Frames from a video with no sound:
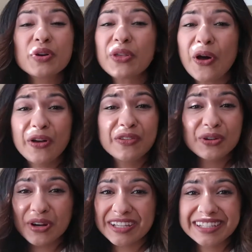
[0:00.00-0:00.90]
with all of
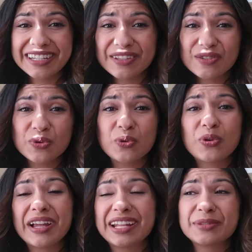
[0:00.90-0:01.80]
the craziness of
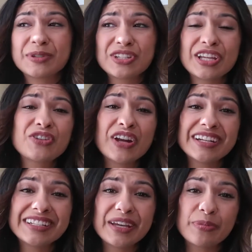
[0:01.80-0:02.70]
school, and as much as I
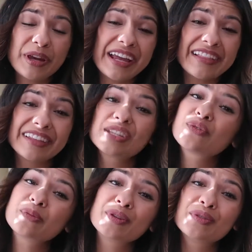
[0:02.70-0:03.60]
tried to take a break at
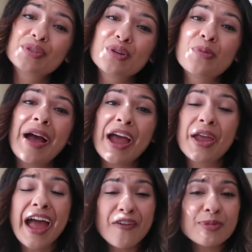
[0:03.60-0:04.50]
least from YouTube, I
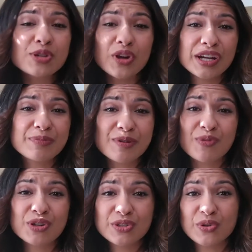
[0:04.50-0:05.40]
have been trying to be
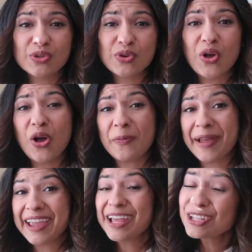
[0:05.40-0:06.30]
more social on
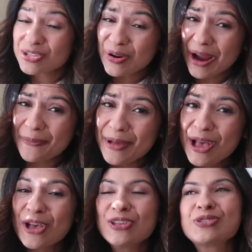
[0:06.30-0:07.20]
my Instagram.
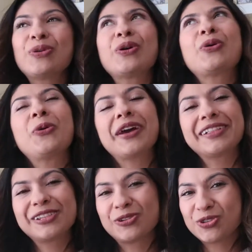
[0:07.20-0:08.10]
So a
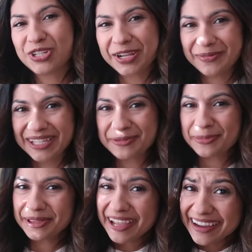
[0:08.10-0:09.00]
quick little shameless
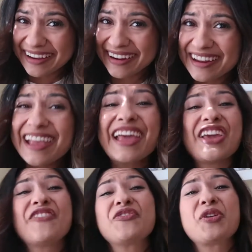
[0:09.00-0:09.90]
plug-in,
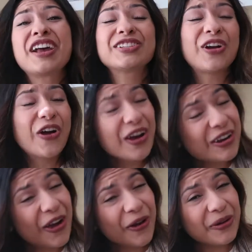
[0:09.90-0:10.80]
if you guys
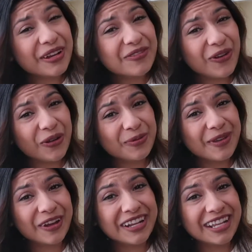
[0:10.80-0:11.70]
aren't already following
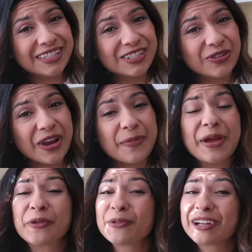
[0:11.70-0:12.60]
me on
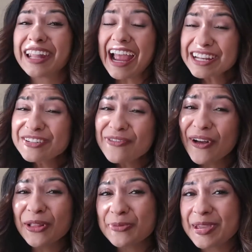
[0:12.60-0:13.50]
Instagram and would like to
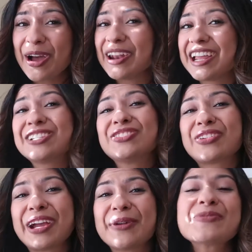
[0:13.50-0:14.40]
follow me on
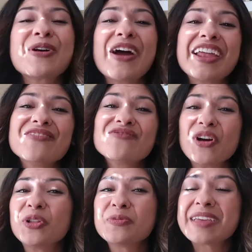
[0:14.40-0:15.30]
Instagram, go ahead and
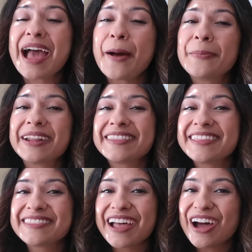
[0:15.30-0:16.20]
follow me at
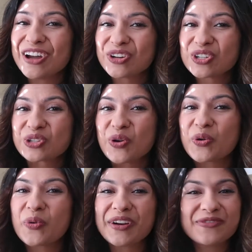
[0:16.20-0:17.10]

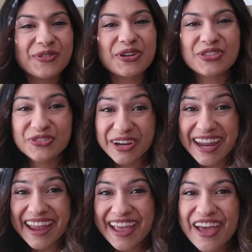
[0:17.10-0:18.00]

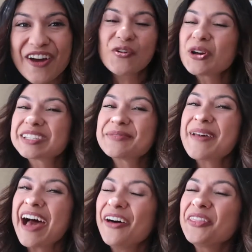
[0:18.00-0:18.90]
Brendita_143 for
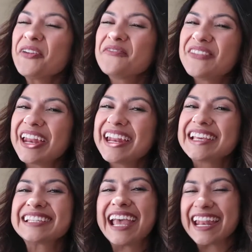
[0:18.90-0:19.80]
some health,
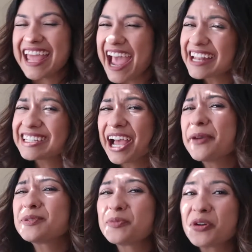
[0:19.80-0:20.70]
fitness, and at
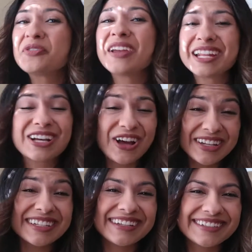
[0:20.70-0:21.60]
times motivating
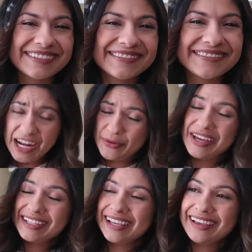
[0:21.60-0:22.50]
content.
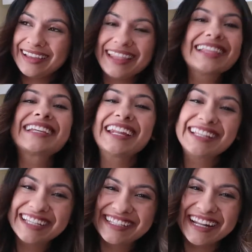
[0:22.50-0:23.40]
Anyways, let's get
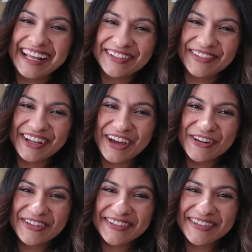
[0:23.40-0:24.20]
into today's video.